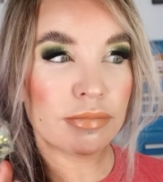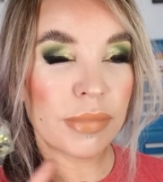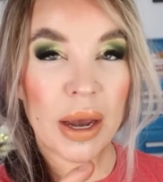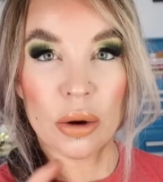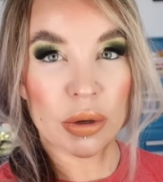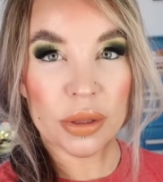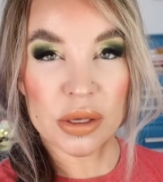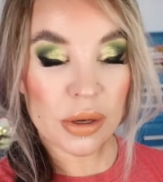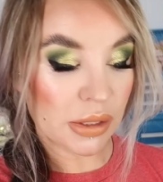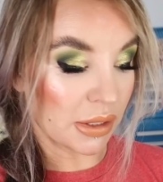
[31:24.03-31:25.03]
powder that
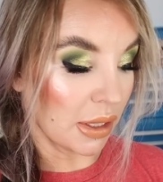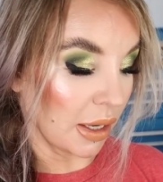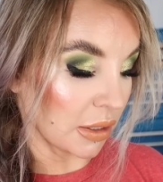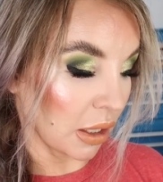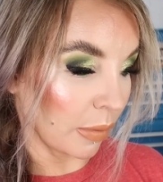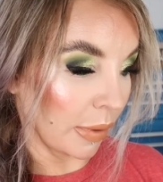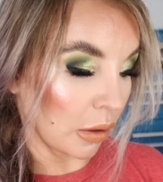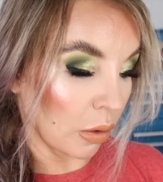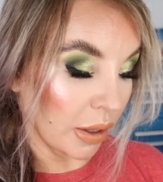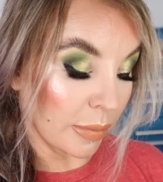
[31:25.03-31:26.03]
you guys see that I talk
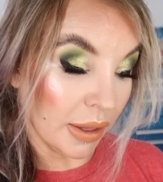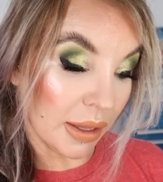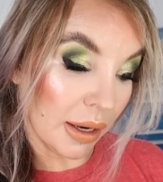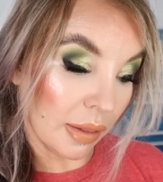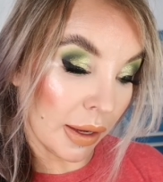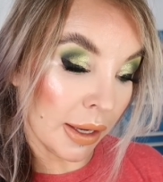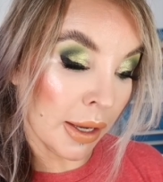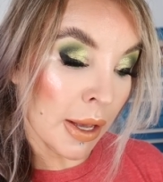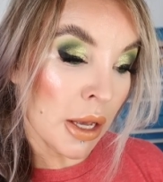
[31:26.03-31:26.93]
about quite a bit that I like.